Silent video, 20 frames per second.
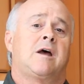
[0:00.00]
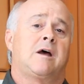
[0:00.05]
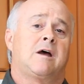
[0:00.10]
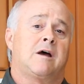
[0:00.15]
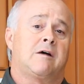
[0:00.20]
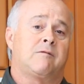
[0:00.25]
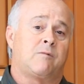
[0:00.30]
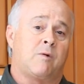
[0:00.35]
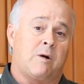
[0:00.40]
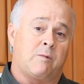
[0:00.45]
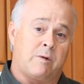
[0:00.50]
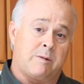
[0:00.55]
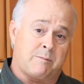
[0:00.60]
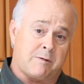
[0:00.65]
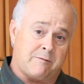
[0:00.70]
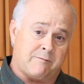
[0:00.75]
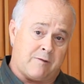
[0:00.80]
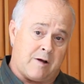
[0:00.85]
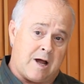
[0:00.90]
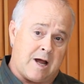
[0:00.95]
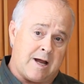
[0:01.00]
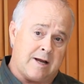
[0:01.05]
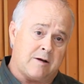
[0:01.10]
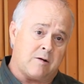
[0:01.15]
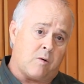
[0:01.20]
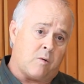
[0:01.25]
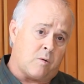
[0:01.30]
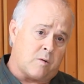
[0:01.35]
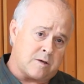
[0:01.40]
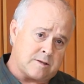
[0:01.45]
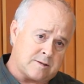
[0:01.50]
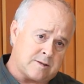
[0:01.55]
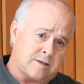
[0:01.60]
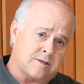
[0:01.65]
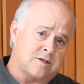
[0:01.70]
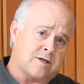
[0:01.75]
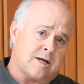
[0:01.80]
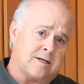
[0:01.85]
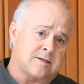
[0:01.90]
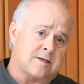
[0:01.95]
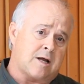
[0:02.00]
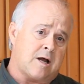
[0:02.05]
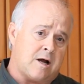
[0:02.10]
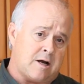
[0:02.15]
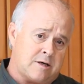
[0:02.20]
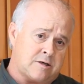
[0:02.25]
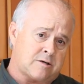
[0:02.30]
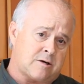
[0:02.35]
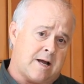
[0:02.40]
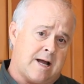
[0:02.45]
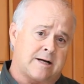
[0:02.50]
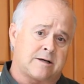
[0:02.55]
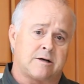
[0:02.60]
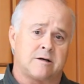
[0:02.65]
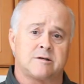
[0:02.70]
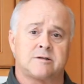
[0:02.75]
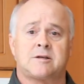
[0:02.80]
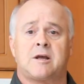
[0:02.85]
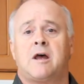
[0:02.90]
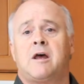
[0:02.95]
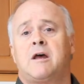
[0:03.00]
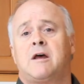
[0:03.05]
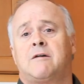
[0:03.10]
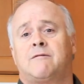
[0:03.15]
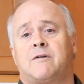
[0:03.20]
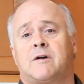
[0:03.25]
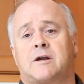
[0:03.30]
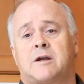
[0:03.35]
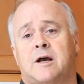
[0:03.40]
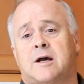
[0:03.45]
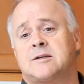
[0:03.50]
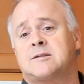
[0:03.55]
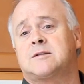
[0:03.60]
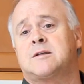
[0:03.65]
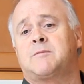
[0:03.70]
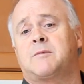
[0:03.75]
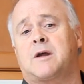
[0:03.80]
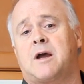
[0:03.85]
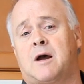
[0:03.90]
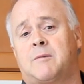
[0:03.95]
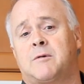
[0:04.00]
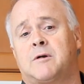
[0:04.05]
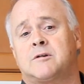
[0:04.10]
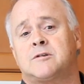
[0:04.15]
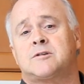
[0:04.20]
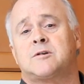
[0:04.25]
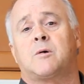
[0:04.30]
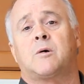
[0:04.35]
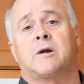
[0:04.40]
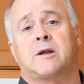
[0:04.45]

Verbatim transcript: of what we provide or suggest contractors for custom cupboards or